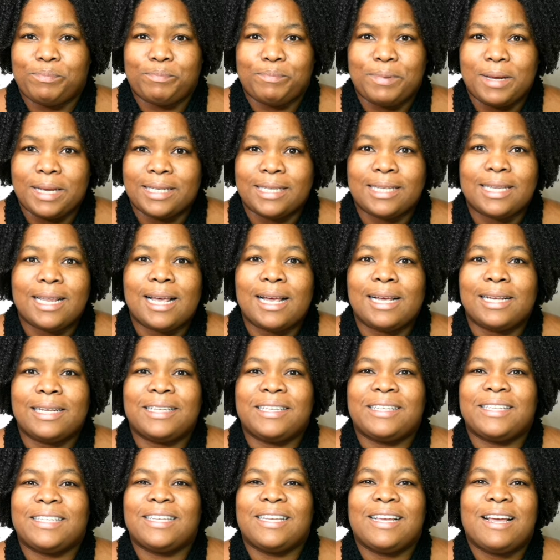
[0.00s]

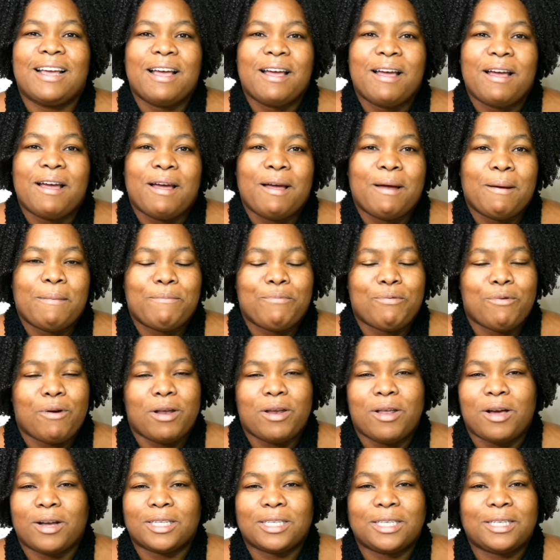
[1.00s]
business,
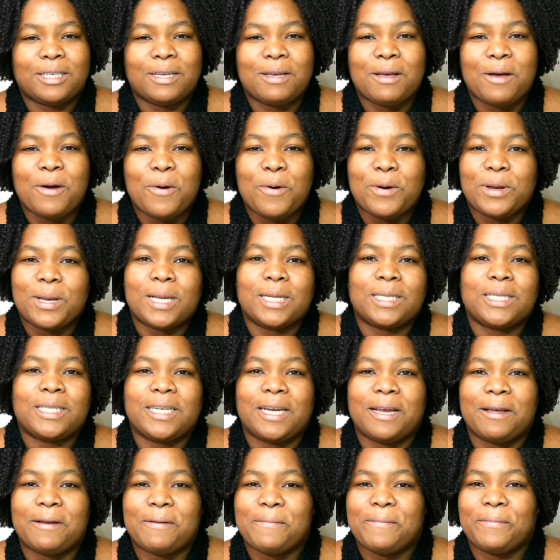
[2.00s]
product
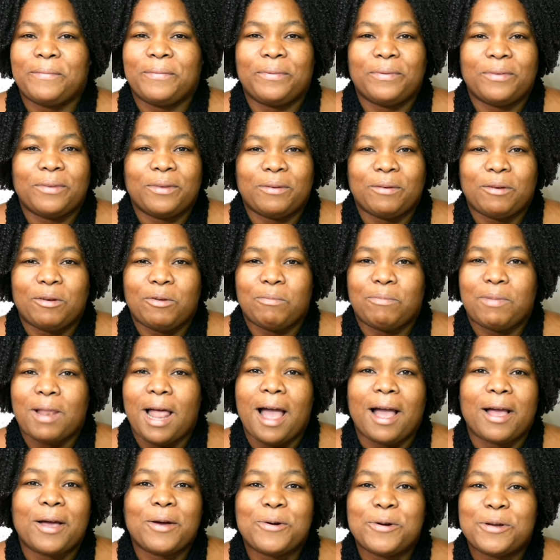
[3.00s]
ownership,
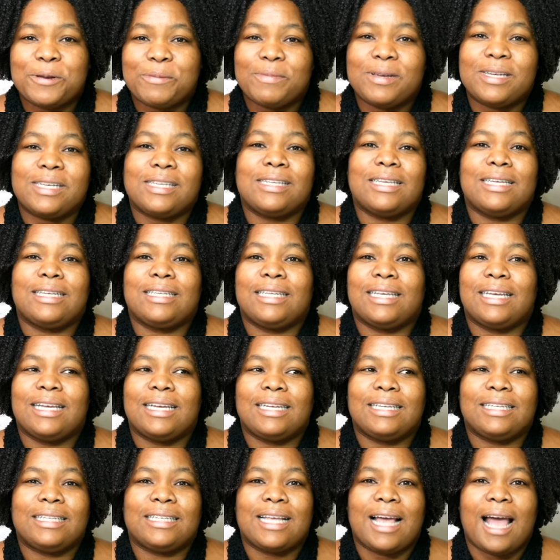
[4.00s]
black-owned
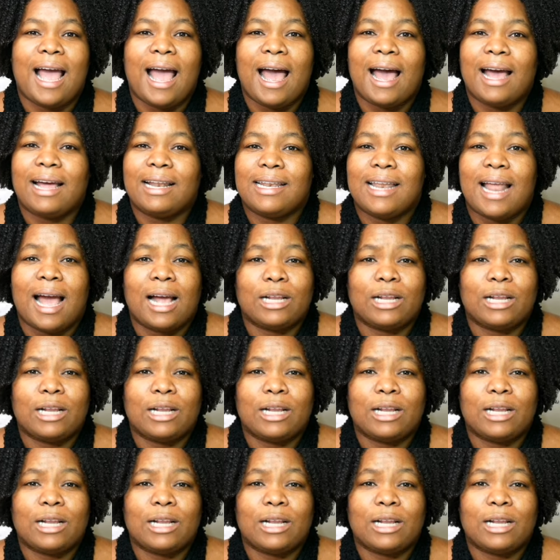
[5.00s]
businesses, and